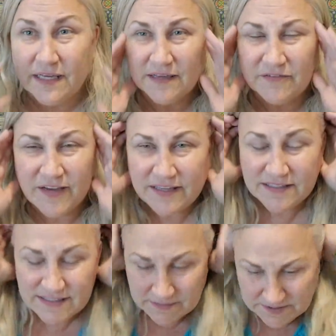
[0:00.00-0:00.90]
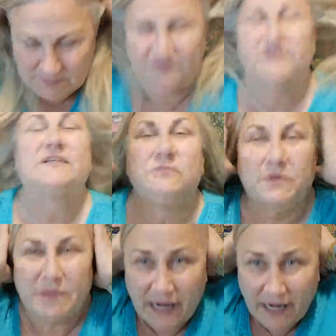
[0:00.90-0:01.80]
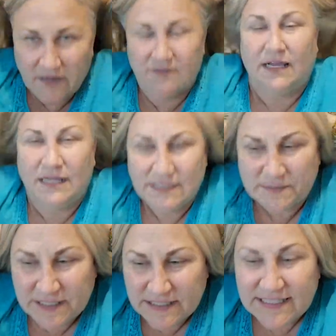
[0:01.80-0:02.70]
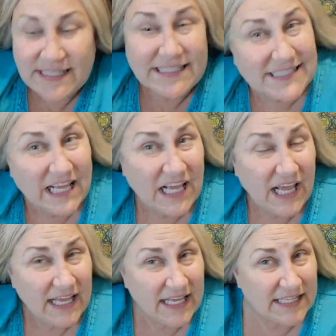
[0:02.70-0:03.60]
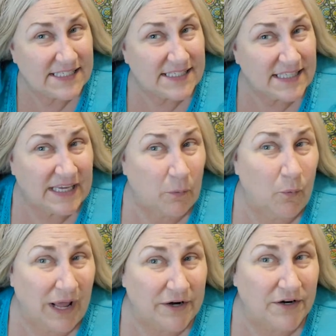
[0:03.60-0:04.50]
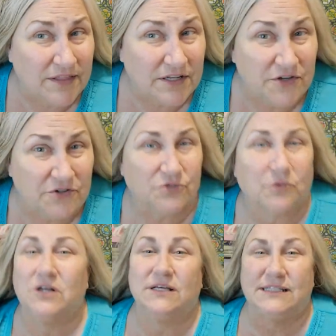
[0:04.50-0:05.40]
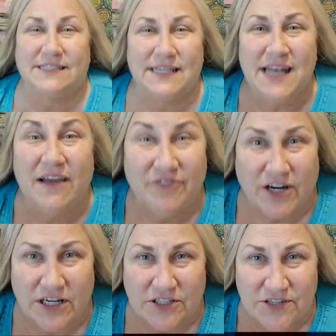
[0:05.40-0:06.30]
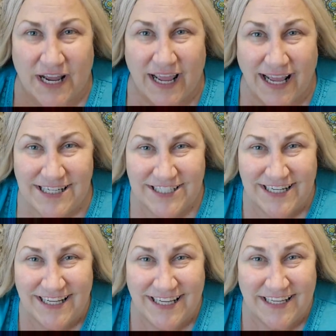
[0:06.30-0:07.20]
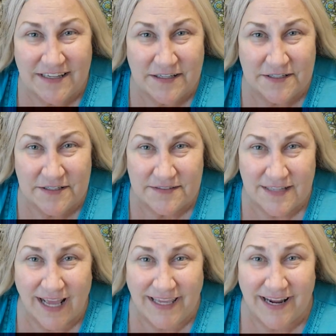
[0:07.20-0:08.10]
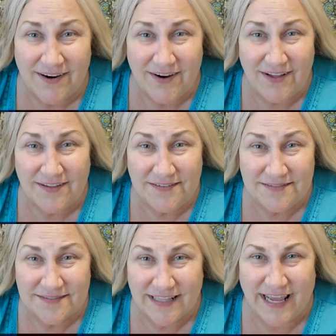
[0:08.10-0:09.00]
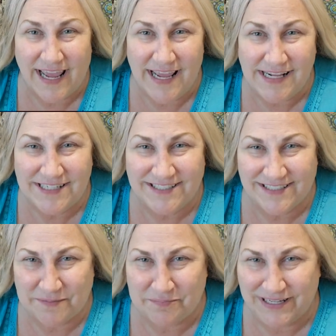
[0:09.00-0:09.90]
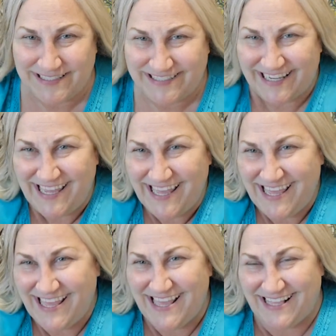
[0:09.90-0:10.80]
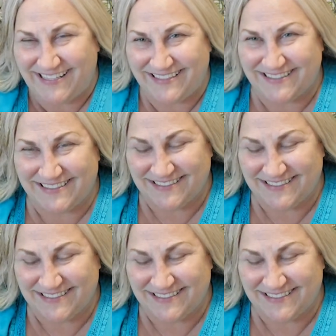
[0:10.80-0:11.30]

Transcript: If I seem to be fussing with my hair a lot, it's because it's it's like wetter than usual. It's never gonna dry. Hi Jeannie. Hi Carol. Hey, sugar britches.